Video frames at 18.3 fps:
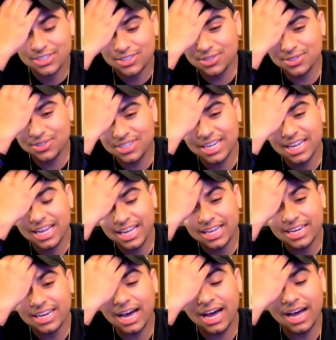dude,
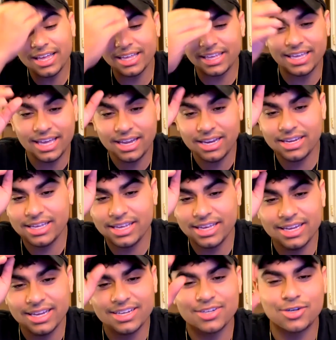nah, he
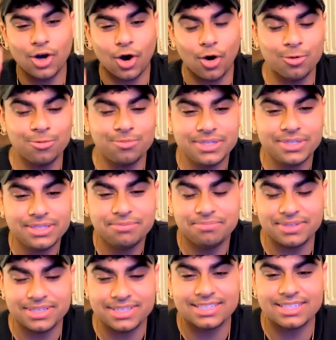had Kobe
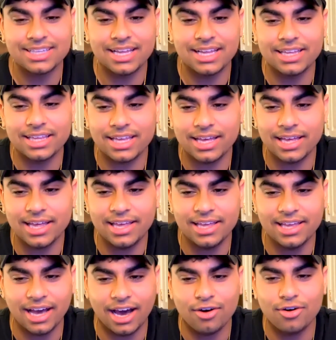being like,
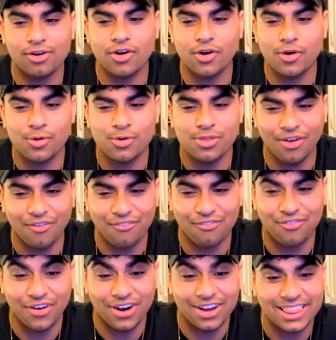"Hey, I don't know who the
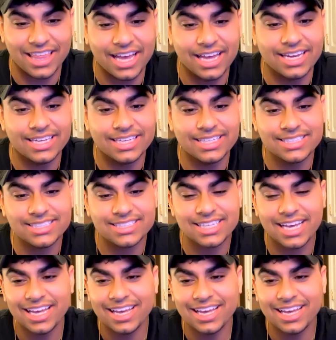fuck that is,"